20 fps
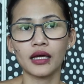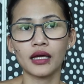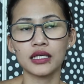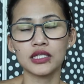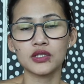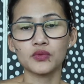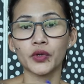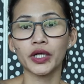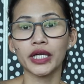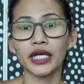
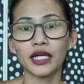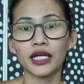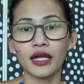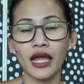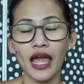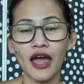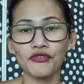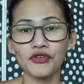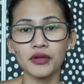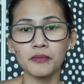He's working in
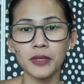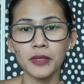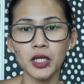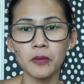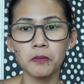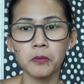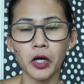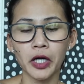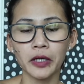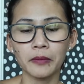F&B
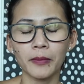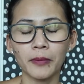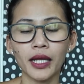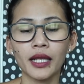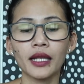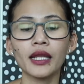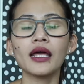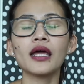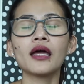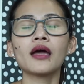
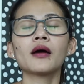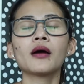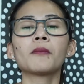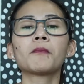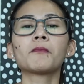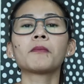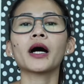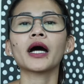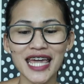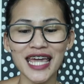department,
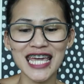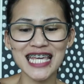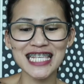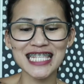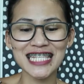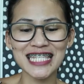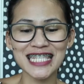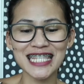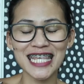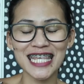but
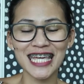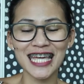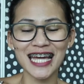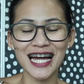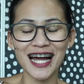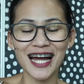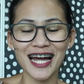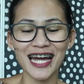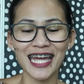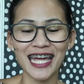he's the
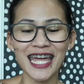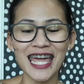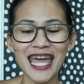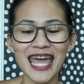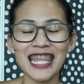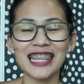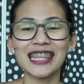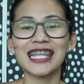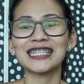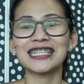guy
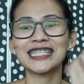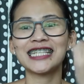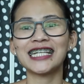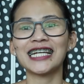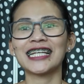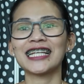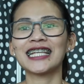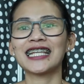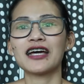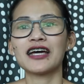that
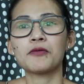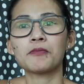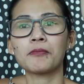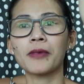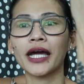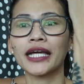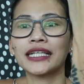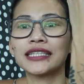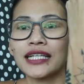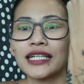did
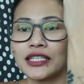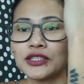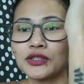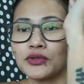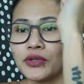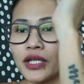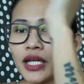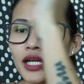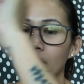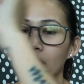my
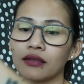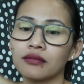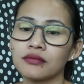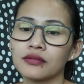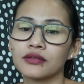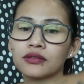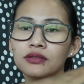tattoo here.